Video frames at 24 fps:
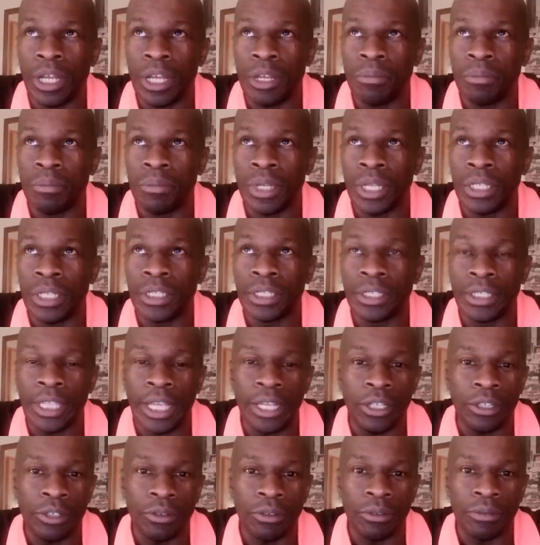Um,
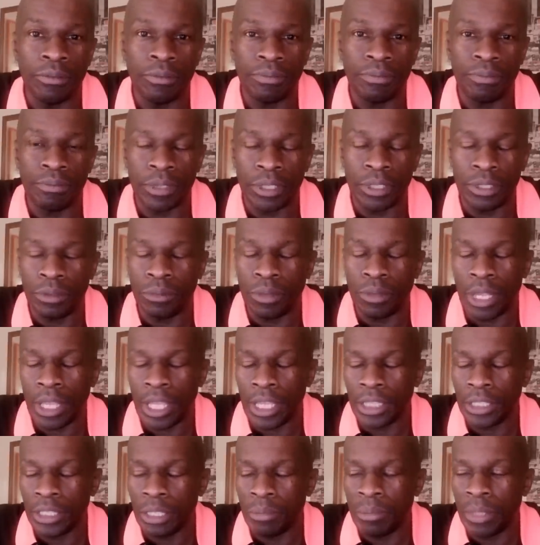instead of, this is what I
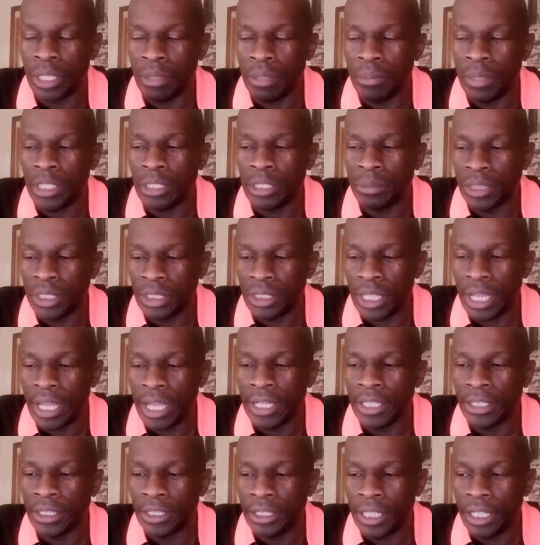guess the bit that makes me
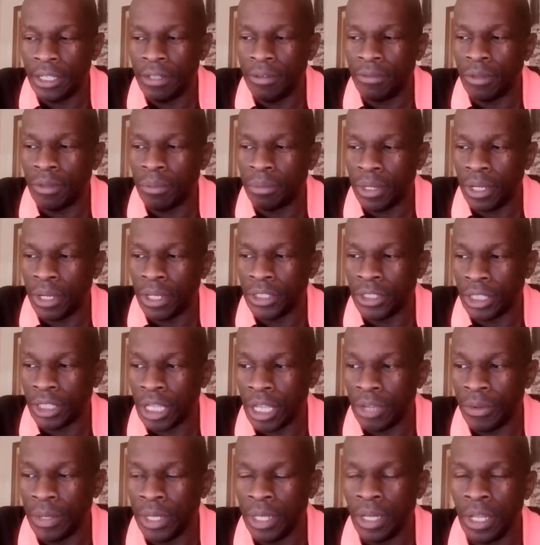sad, instead of the party
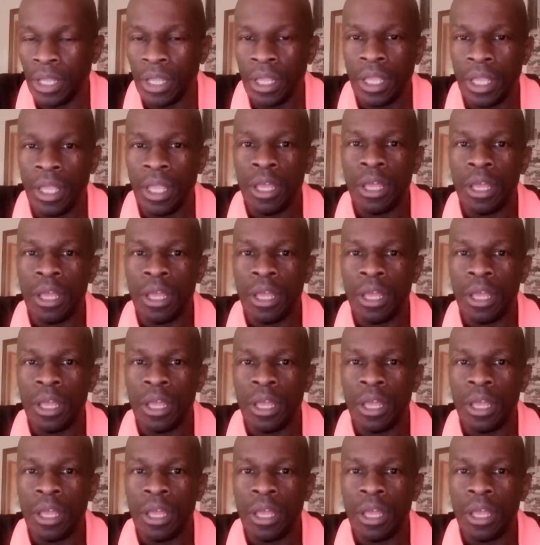going,